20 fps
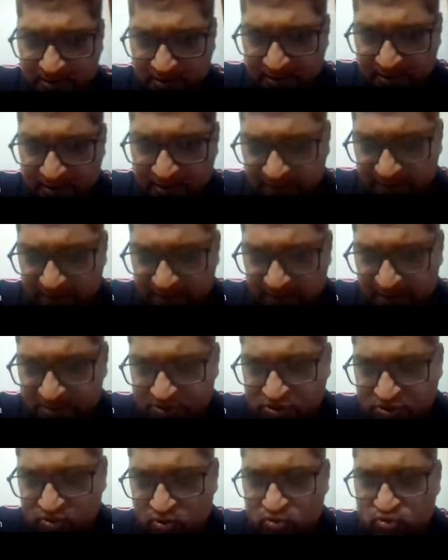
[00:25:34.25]
and it
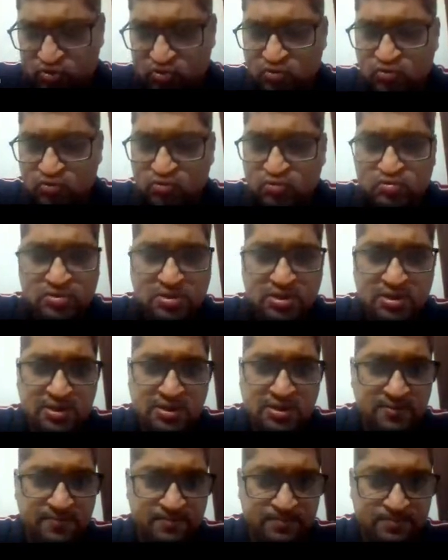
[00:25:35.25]
shows you
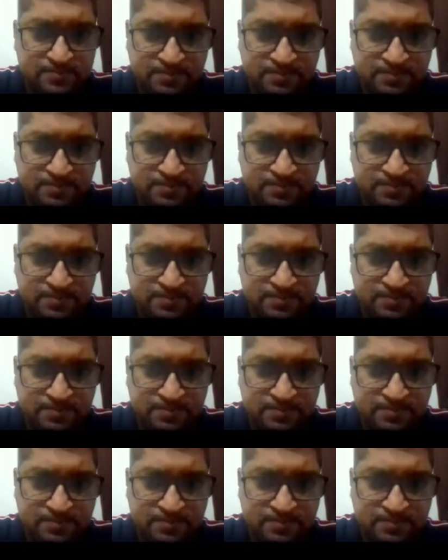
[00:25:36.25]
the